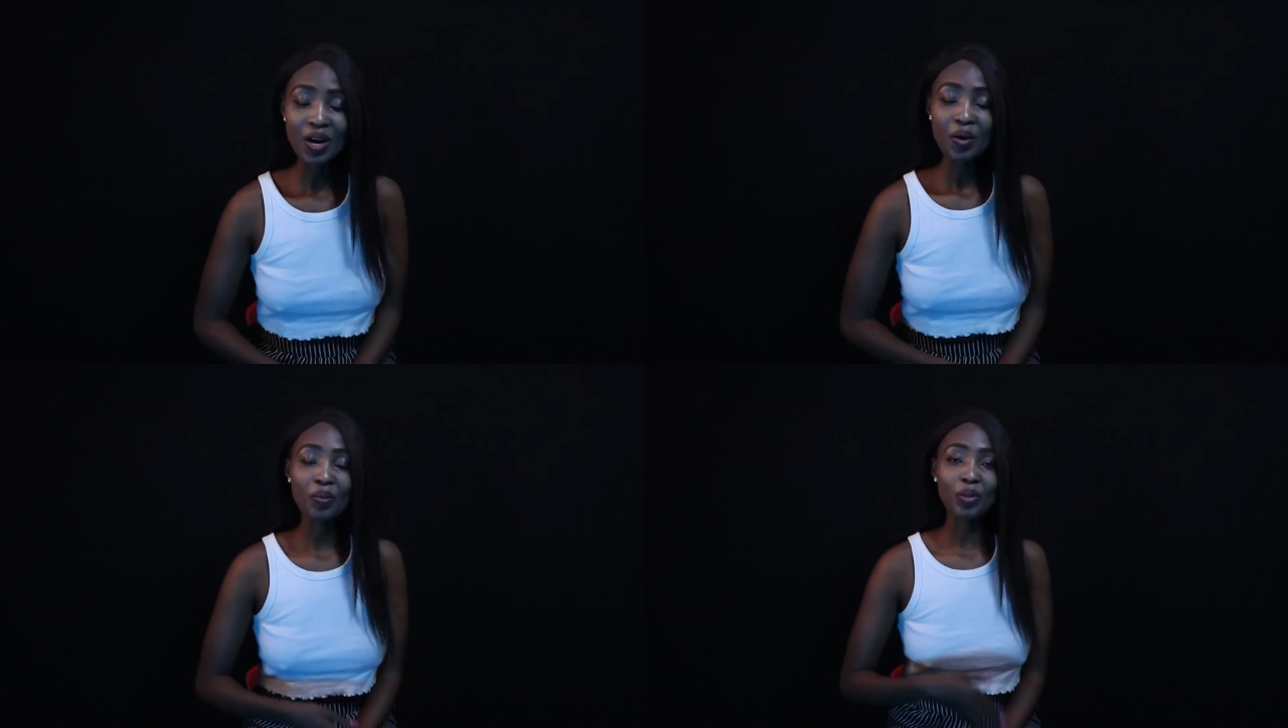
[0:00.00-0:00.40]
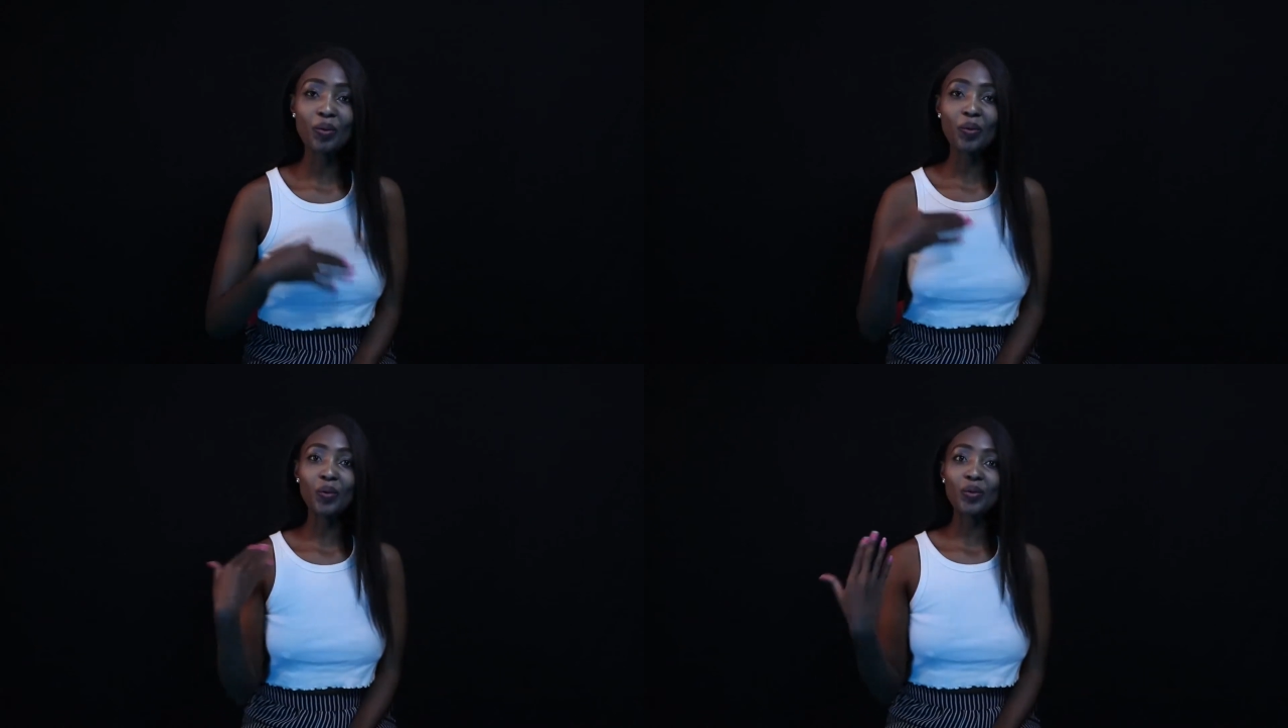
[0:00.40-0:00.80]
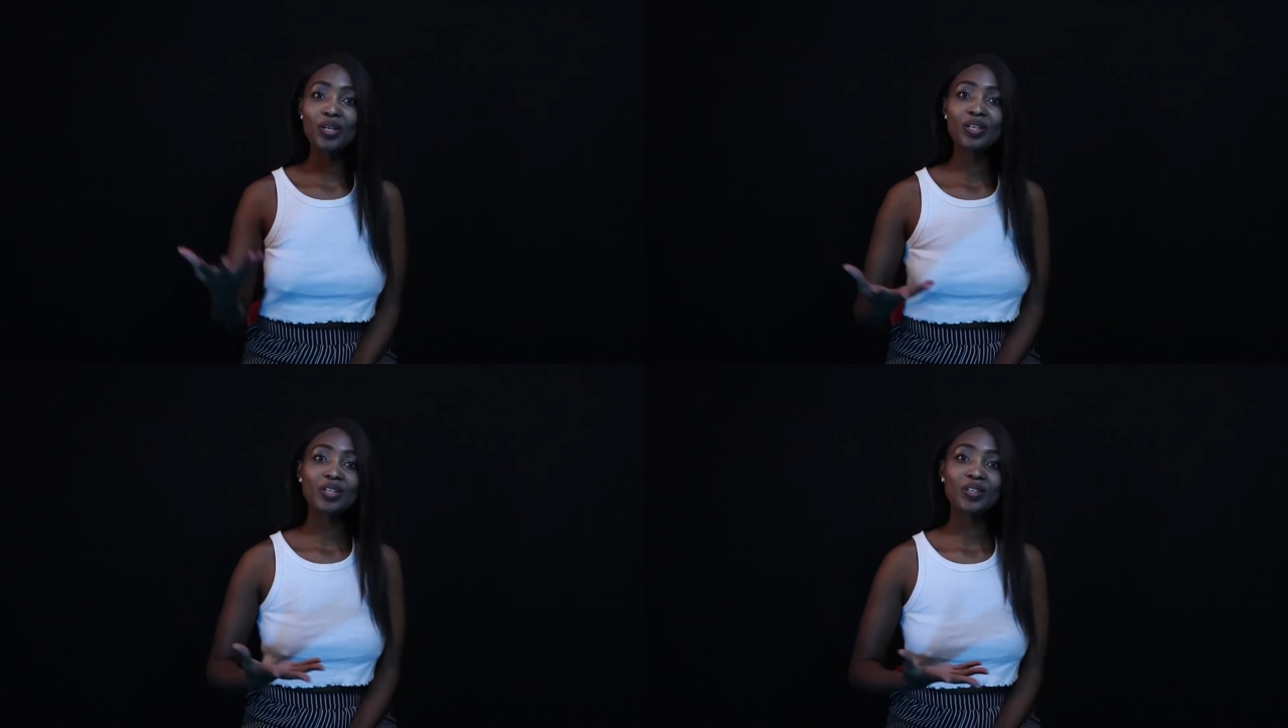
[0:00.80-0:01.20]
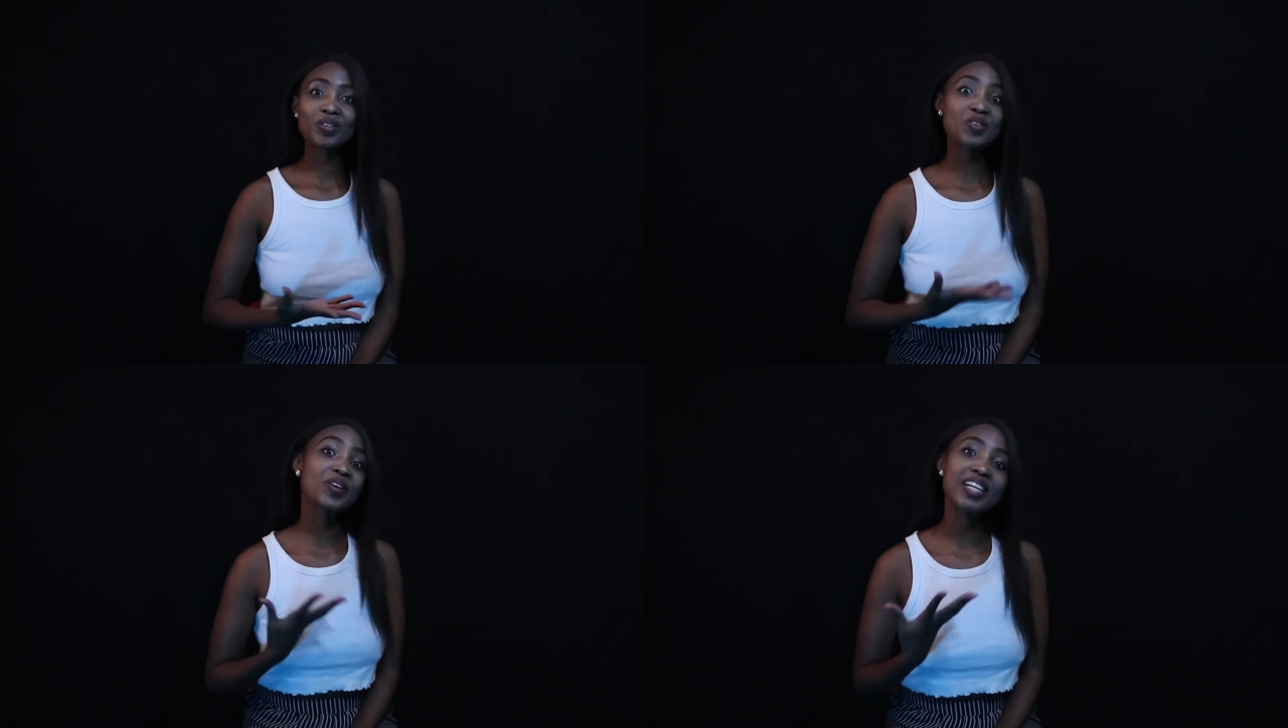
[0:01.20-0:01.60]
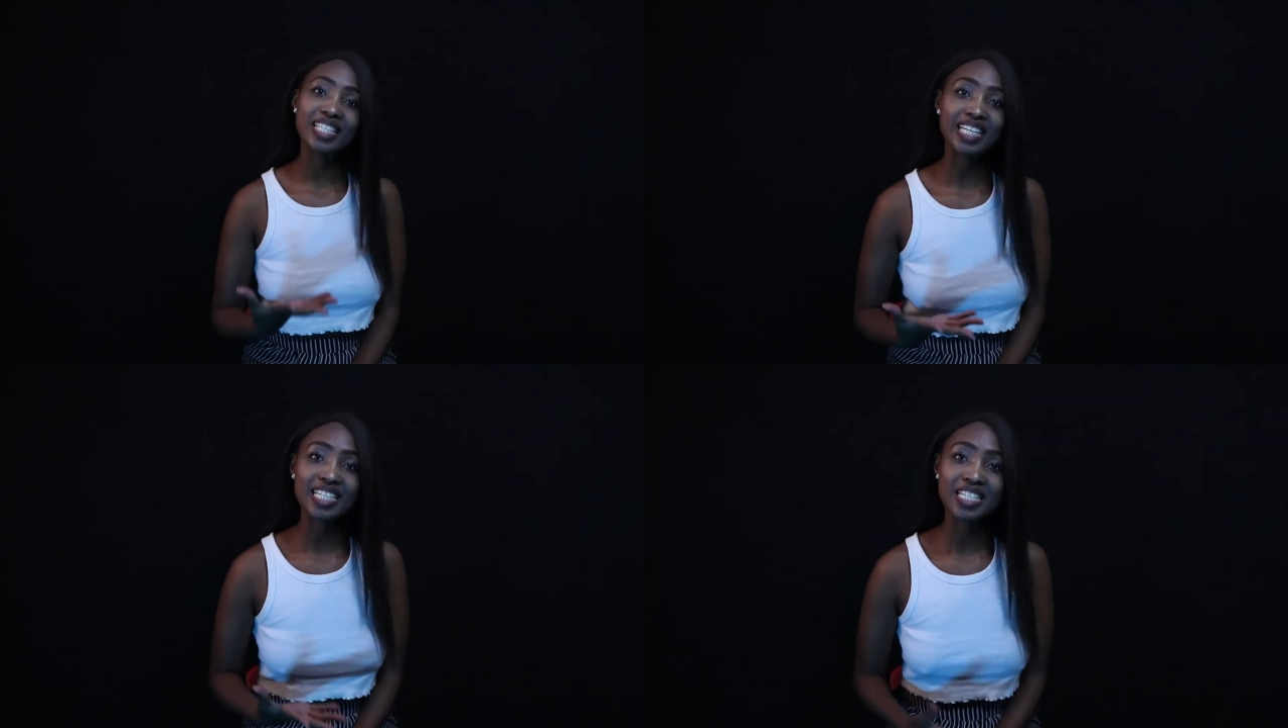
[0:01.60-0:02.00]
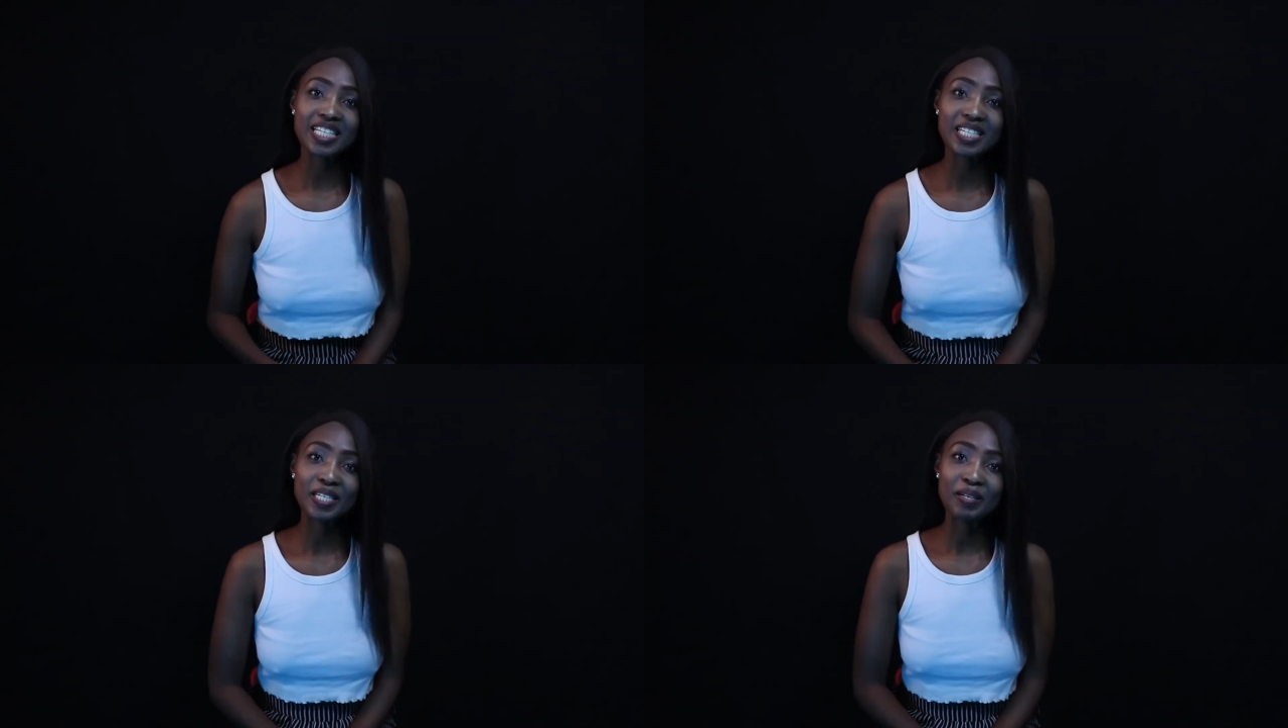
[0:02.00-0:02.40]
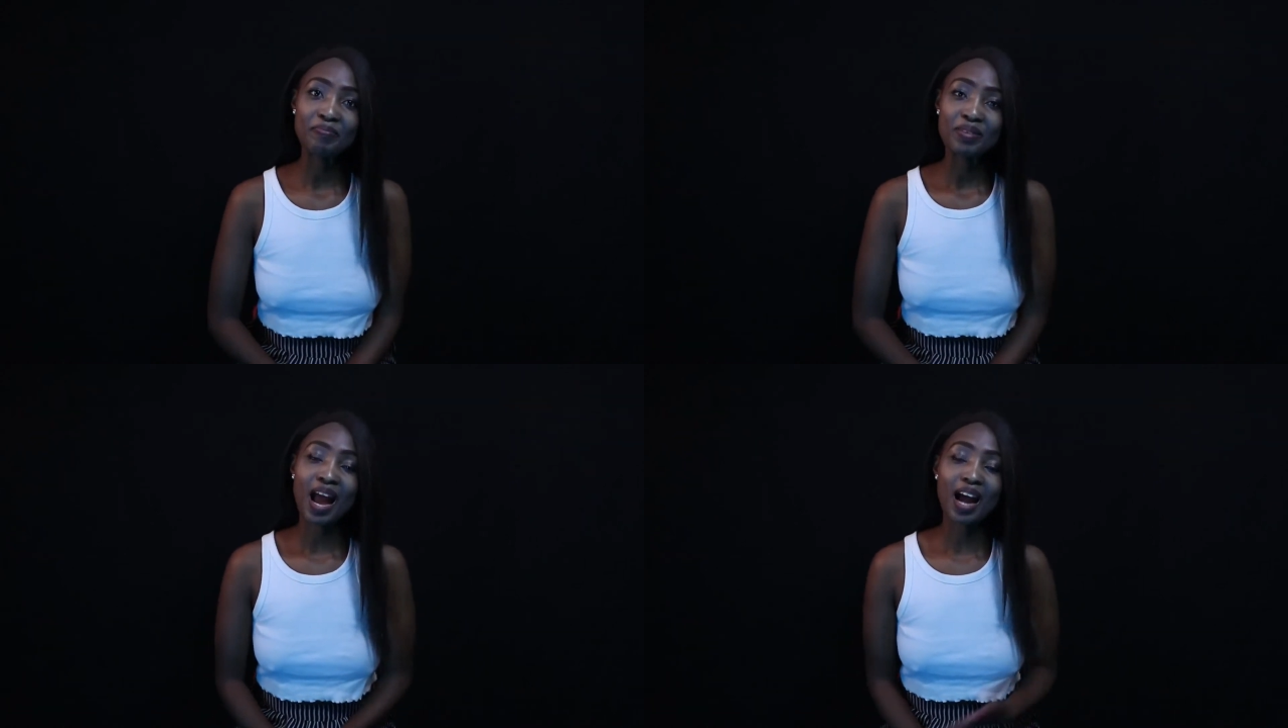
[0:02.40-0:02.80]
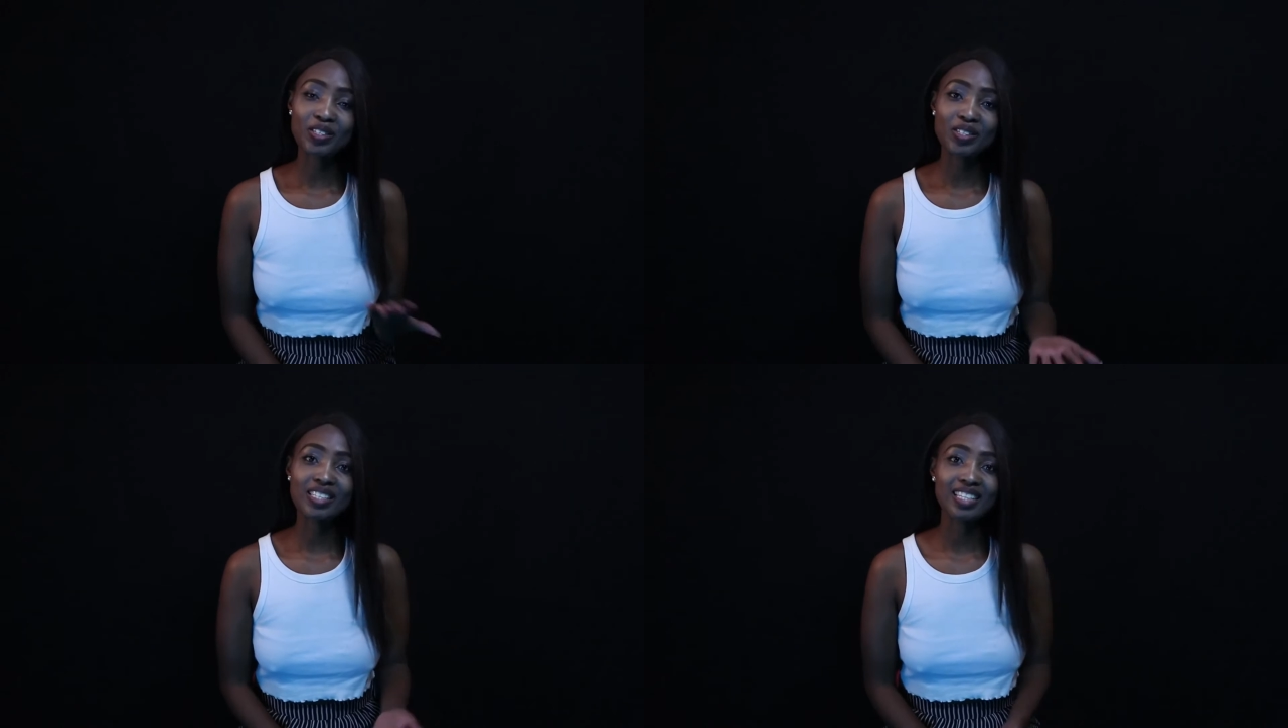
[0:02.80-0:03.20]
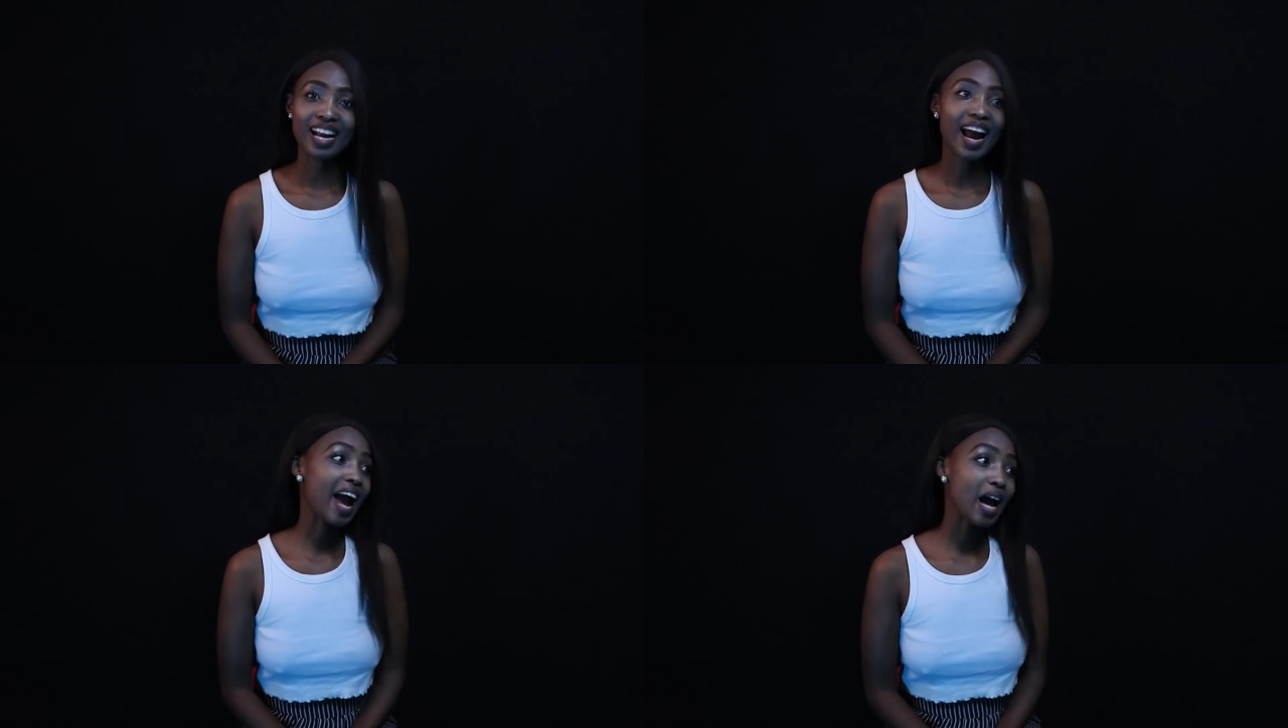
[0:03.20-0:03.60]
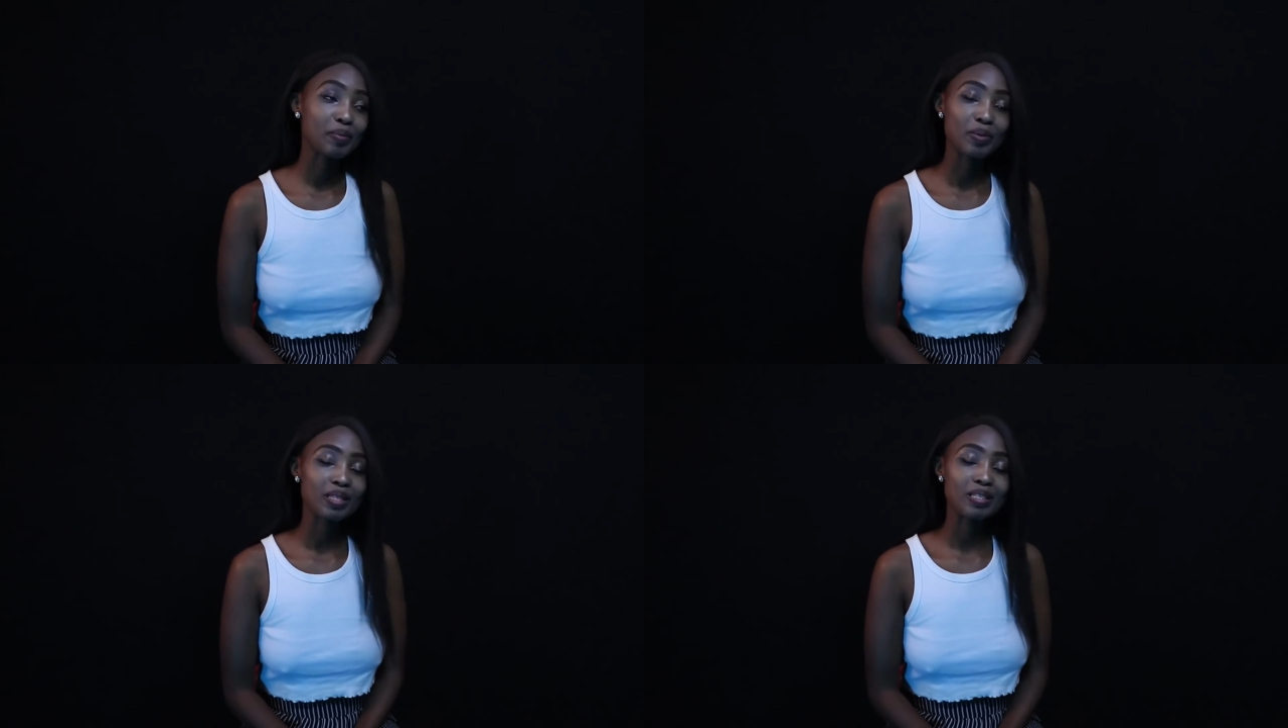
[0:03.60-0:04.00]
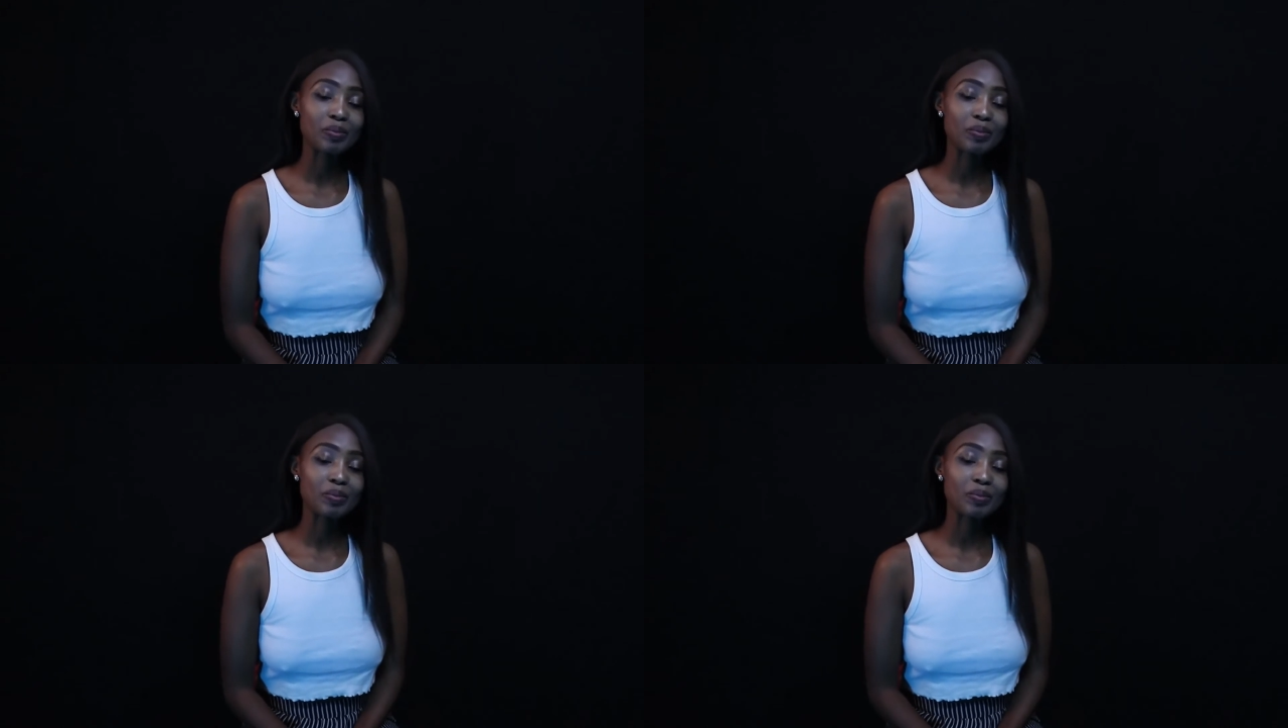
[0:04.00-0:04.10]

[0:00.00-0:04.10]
with all the crazy interactions that I had